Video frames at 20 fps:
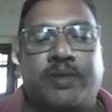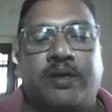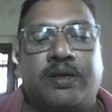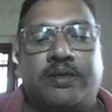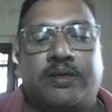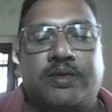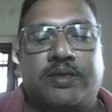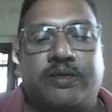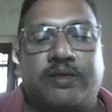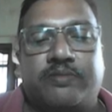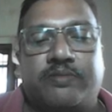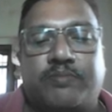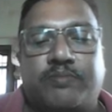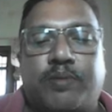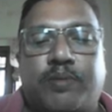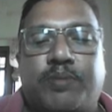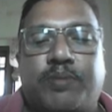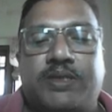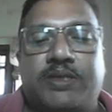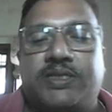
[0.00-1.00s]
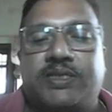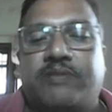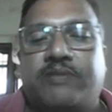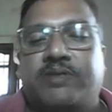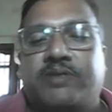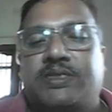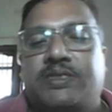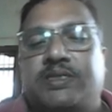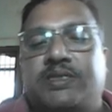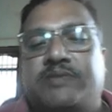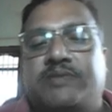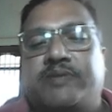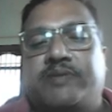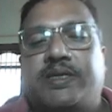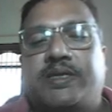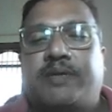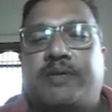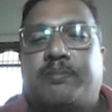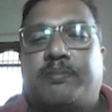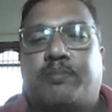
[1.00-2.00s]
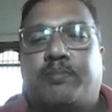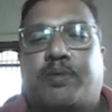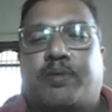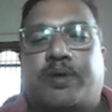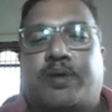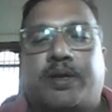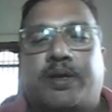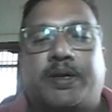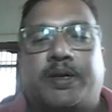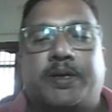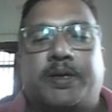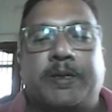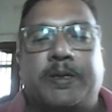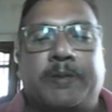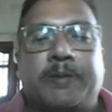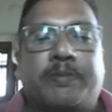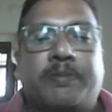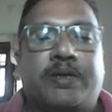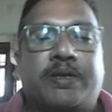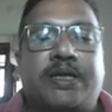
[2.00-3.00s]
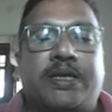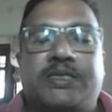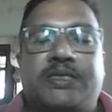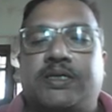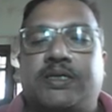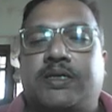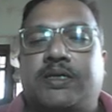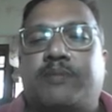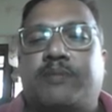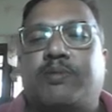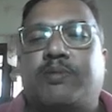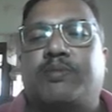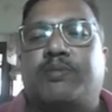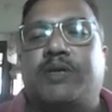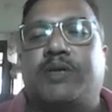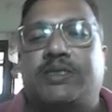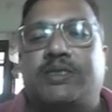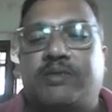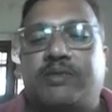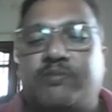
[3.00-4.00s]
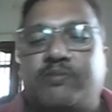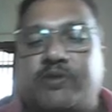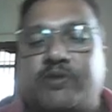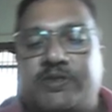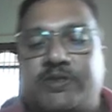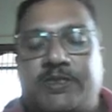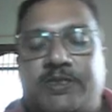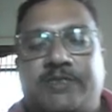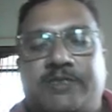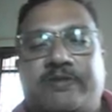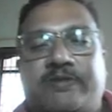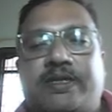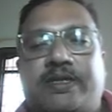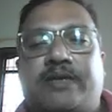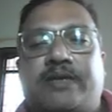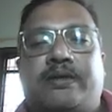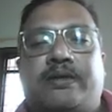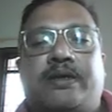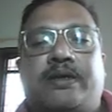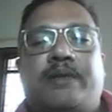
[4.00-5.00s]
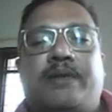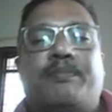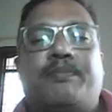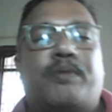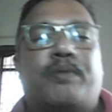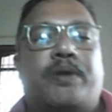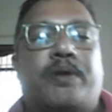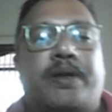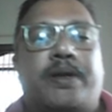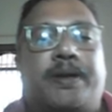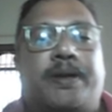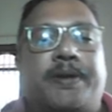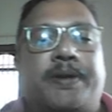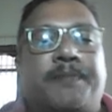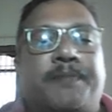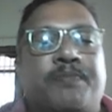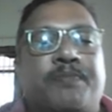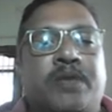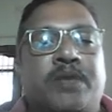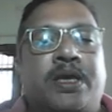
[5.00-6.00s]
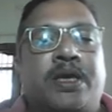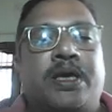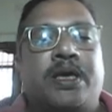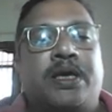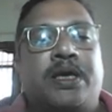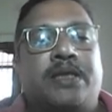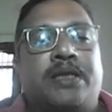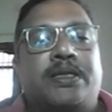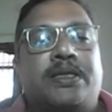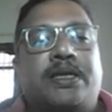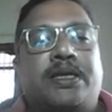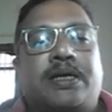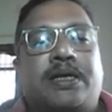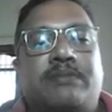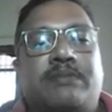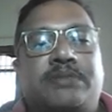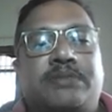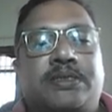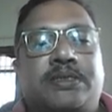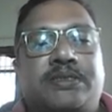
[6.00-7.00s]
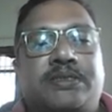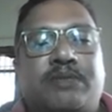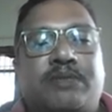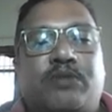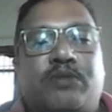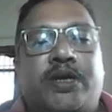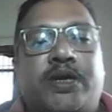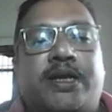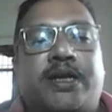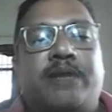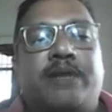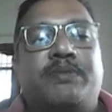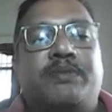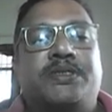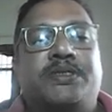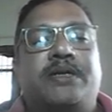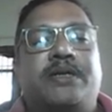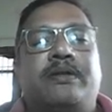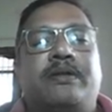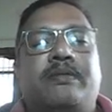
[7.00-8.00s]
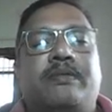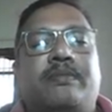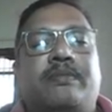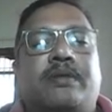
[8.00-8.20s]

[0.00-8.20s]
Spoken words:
the population inversion is very important. Reaching that population inversion is very important. Then comes the stimulated emission.